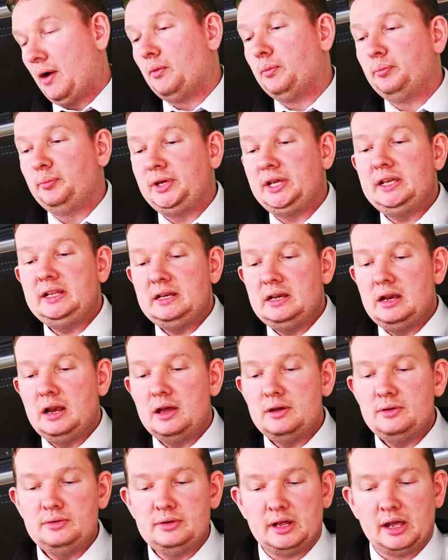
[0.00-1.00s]
Alpine
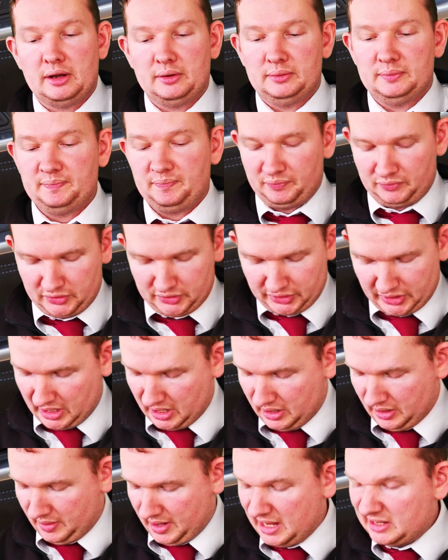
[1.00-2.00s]
logo.
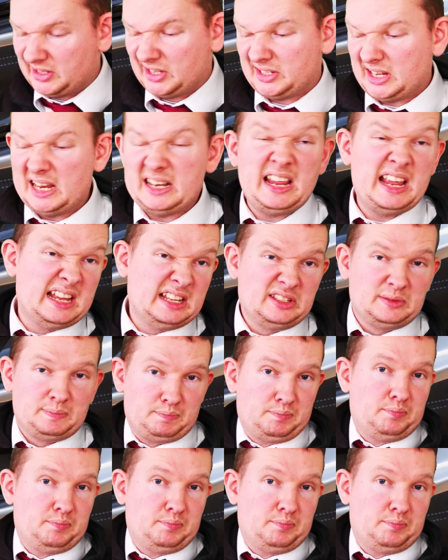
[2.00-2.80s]
So as I said, it's